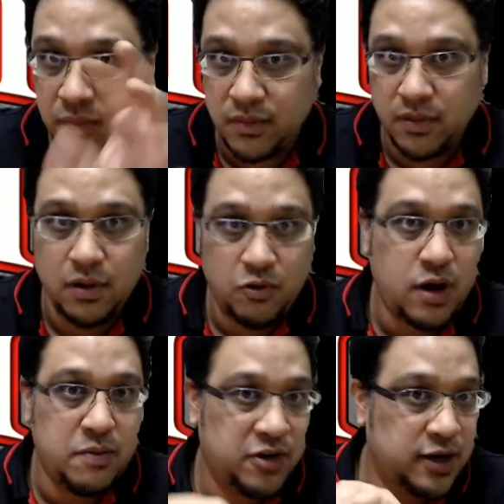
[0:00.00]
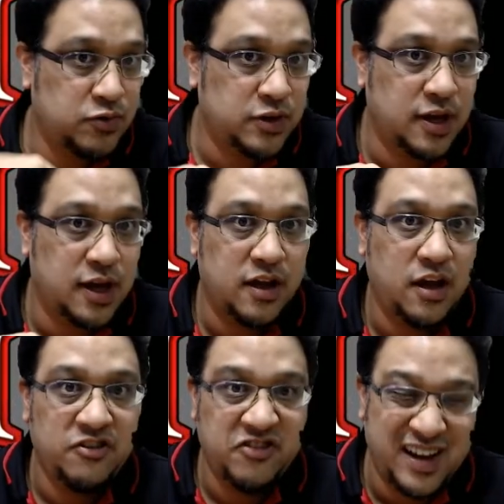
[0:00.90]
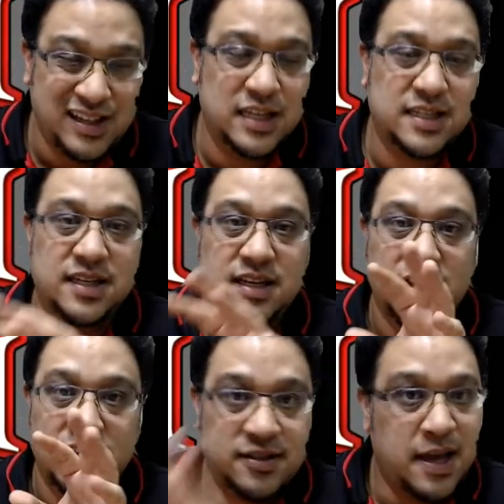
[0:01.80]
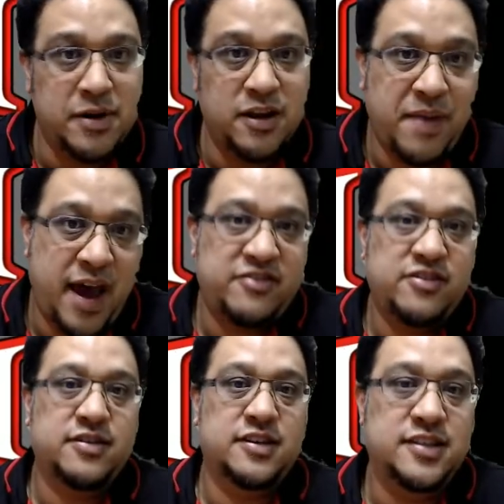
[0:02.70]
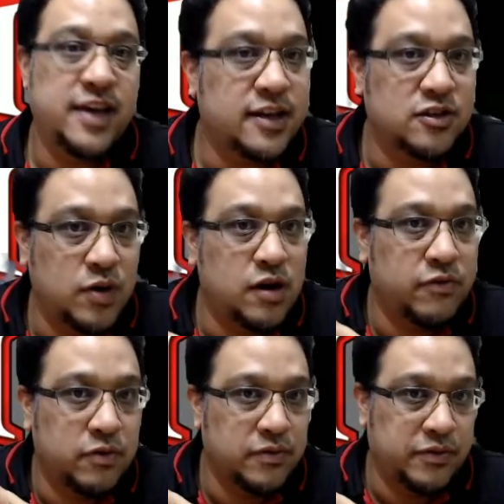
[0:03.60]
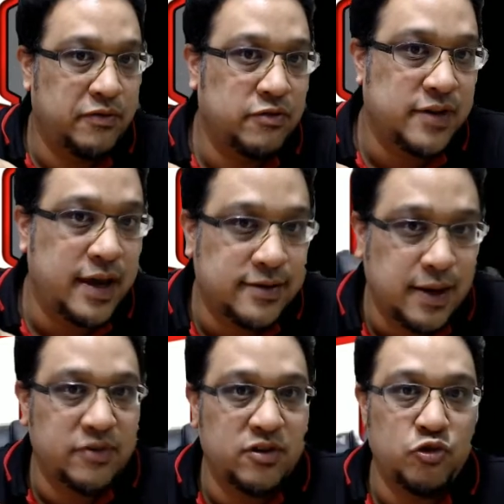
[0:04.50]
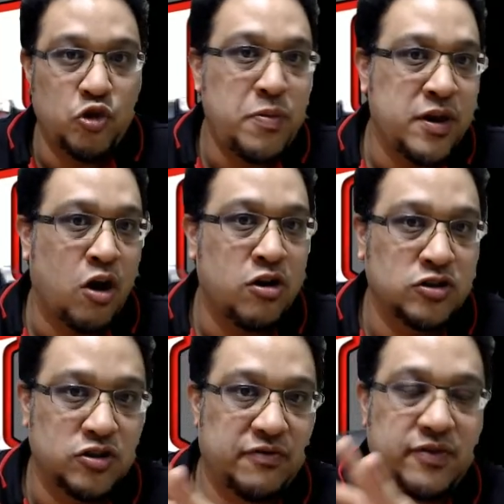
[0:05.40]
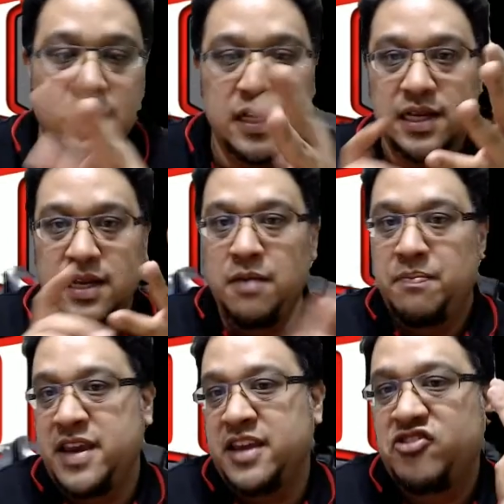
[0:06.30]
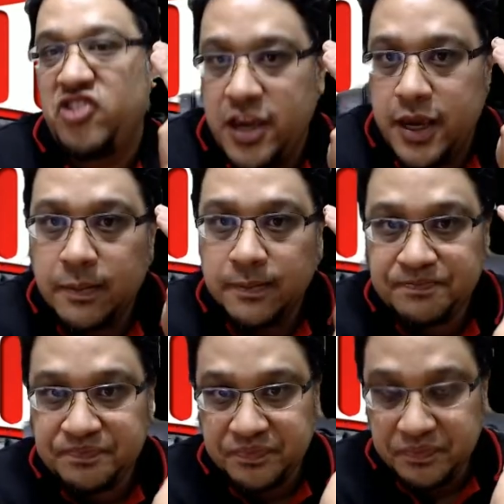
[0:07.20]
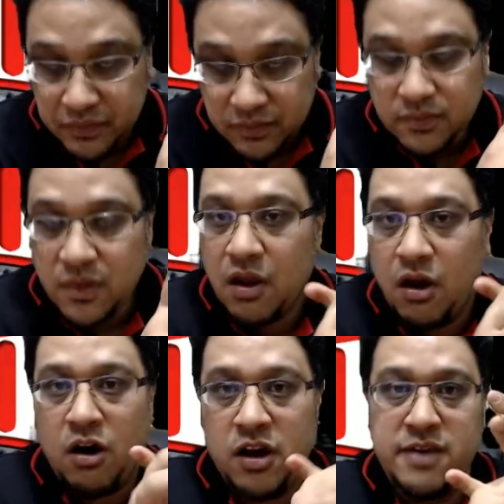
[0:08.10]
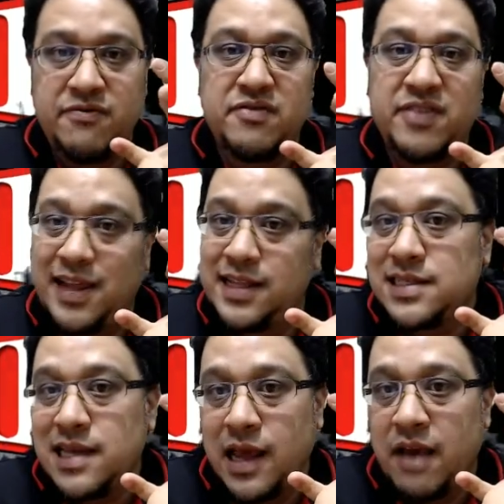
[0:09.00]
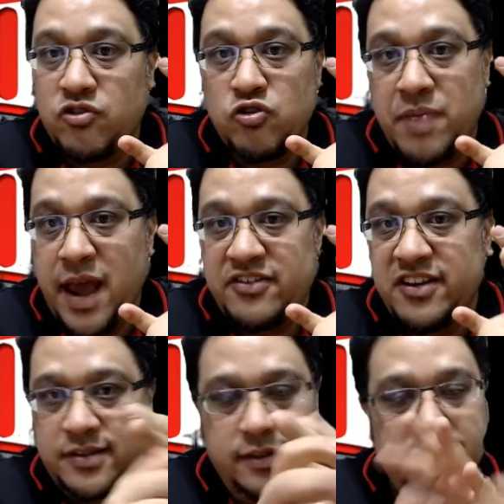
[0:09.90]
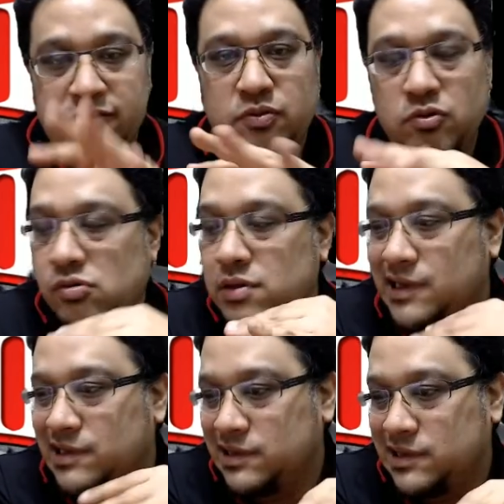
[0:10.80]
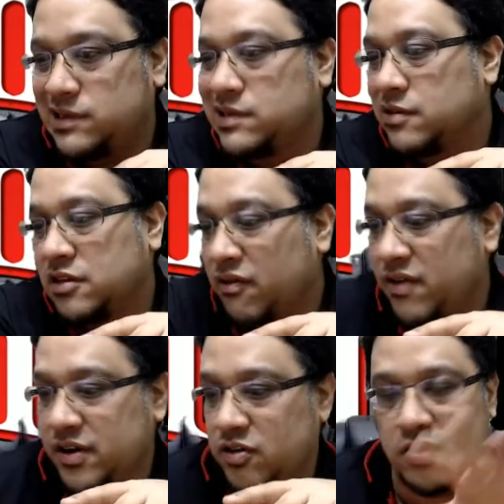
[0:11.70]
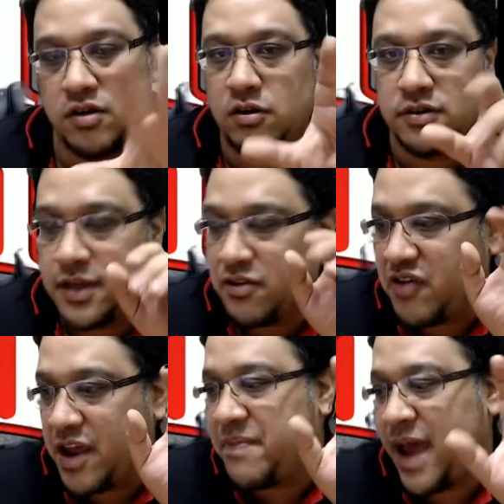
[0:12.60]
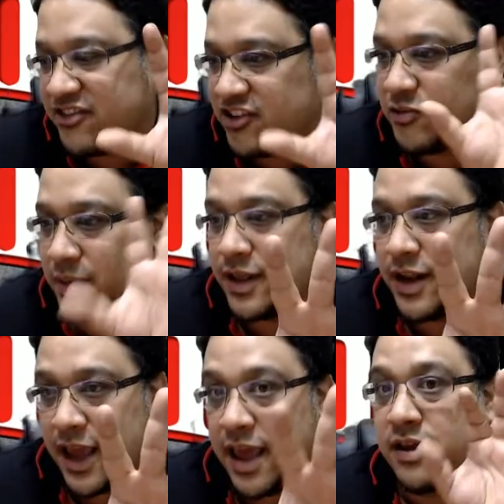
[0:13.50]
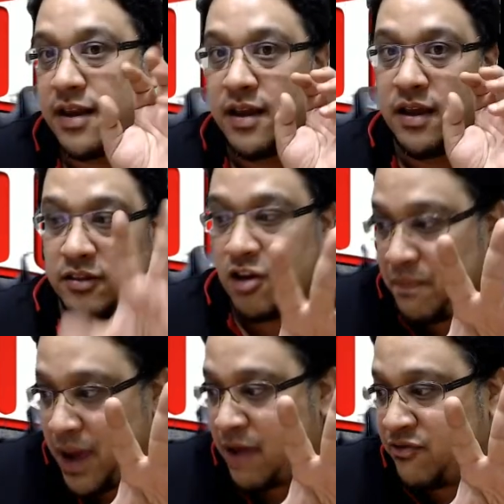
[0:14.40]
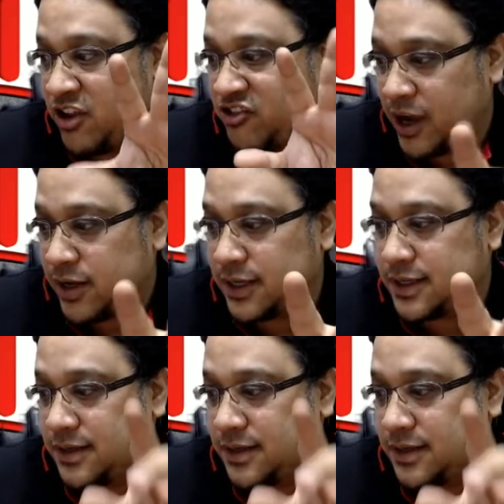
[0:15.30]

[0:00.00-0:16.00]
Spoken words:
quite impressed with the checklist. Some of the patches are sick as well. If you've seen some of the Ruby autos of PSG or even Valencia, they have good patches. Liverpool, not very good, all seeing red patches, but then again, not bad for the checklist.